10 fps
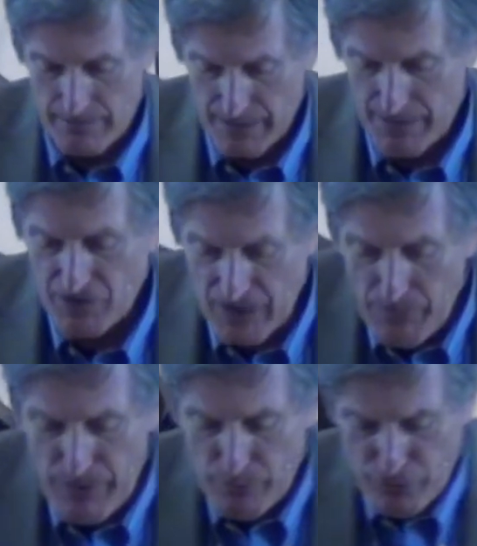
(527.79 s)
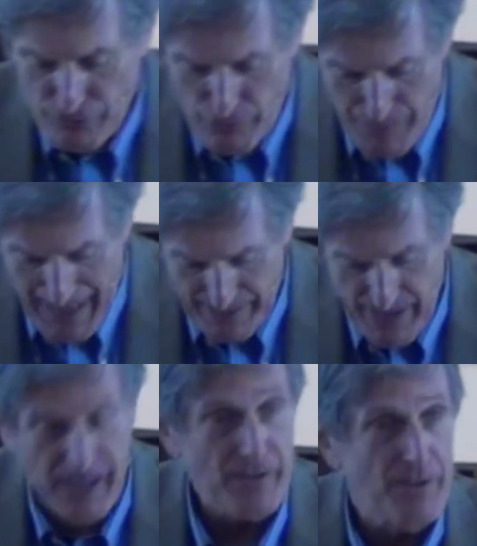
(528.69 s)
And the same thing was true back
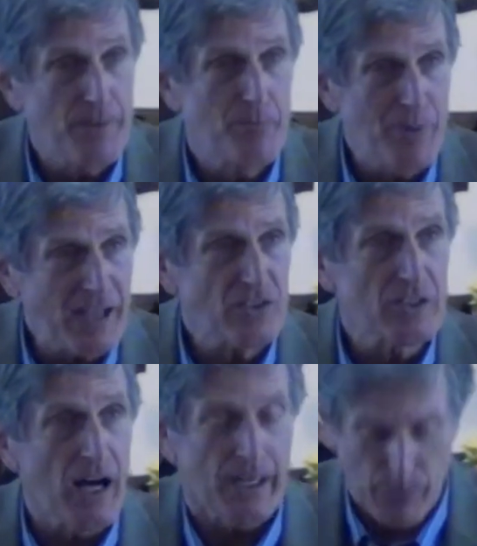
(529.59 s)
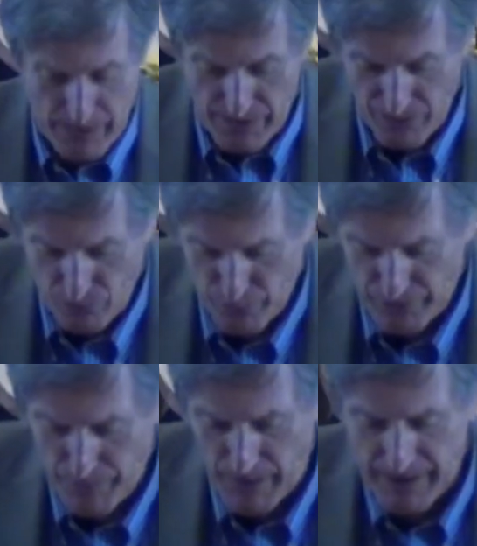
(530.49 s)
then. That the best eyewitness was
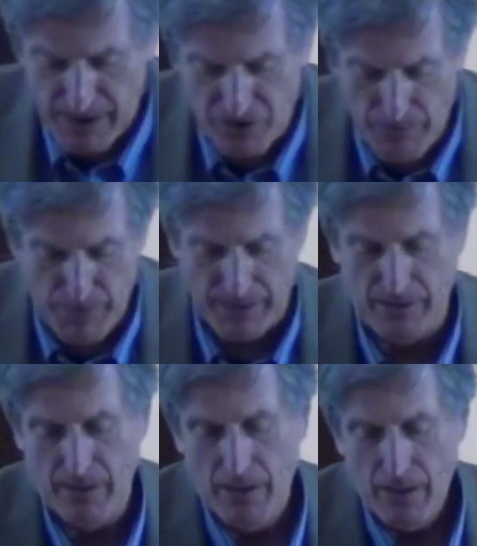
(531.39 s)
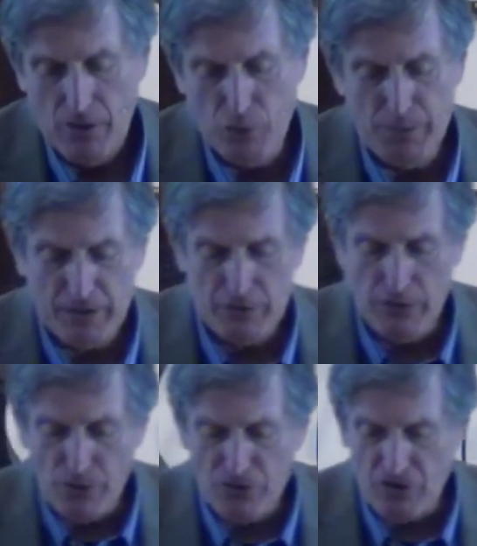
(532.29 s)
a participant who'd been
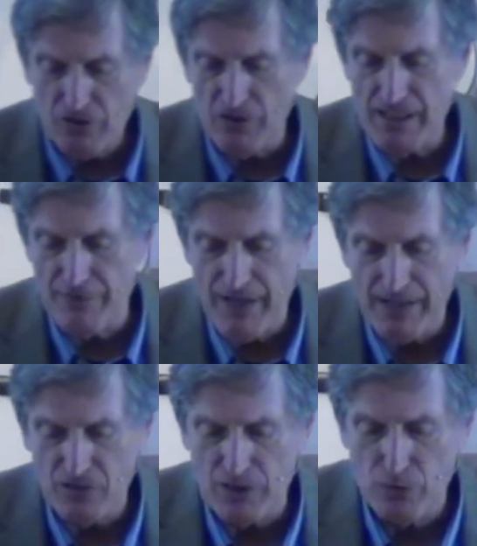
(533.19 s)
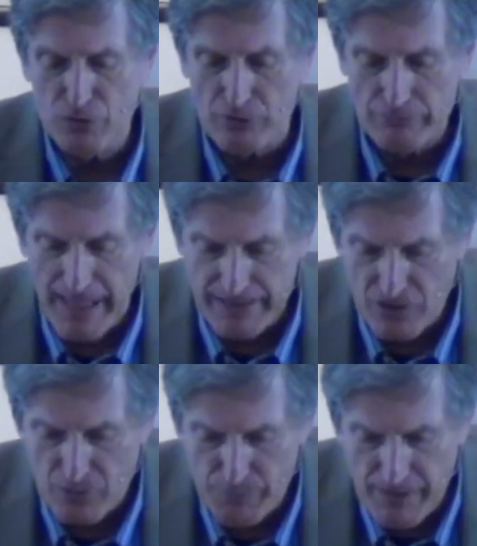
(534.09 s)
closest to the events and whose direct
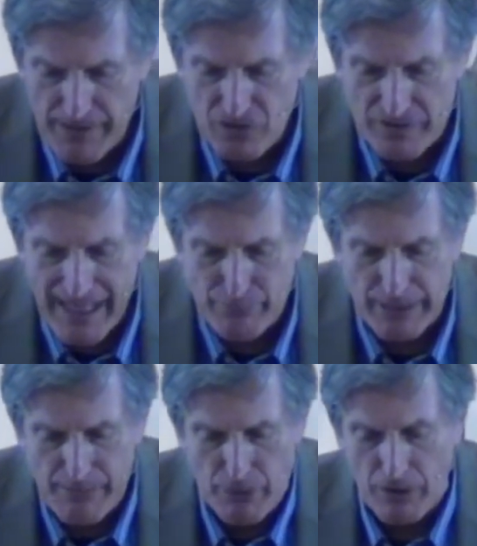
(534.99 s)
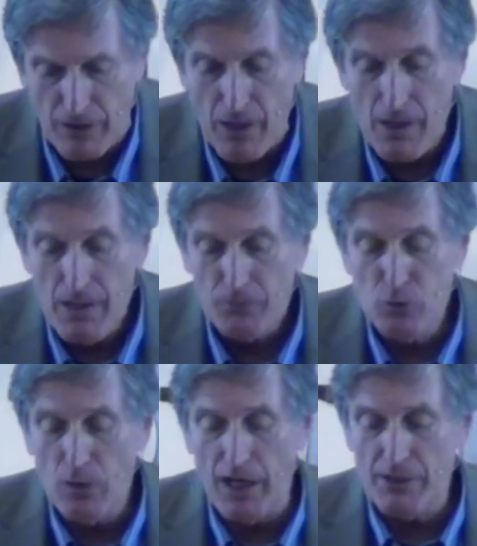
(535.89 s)
experience enabled him or her
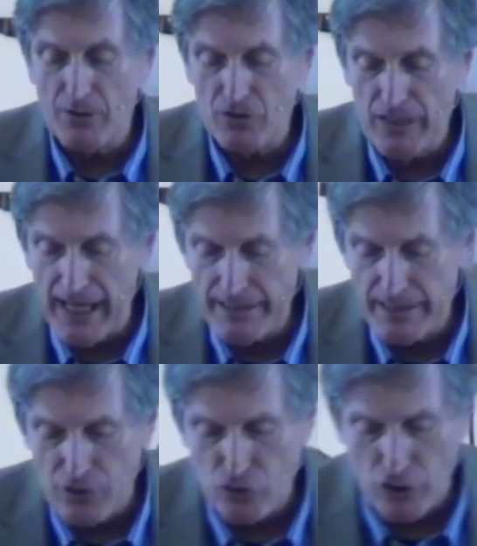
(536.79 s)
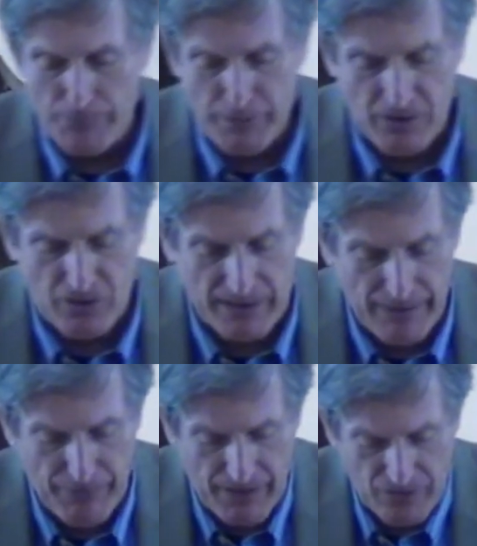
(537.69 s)
to understand and interpret the
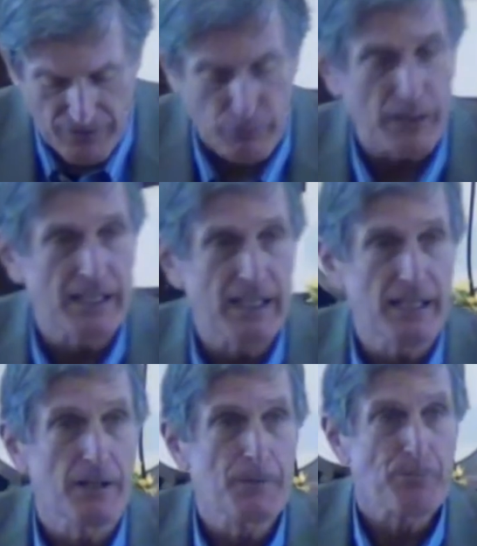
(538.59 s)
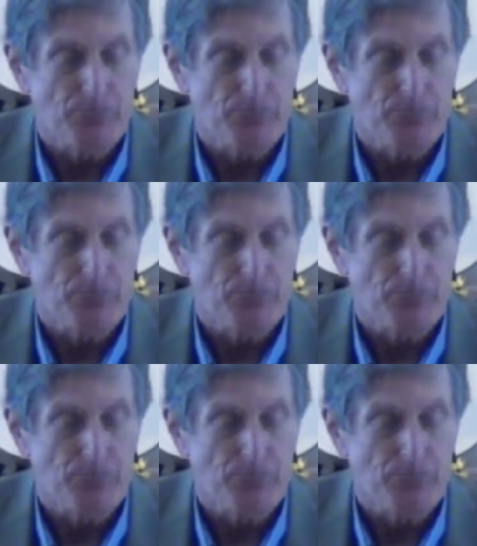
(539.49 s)
significance of what he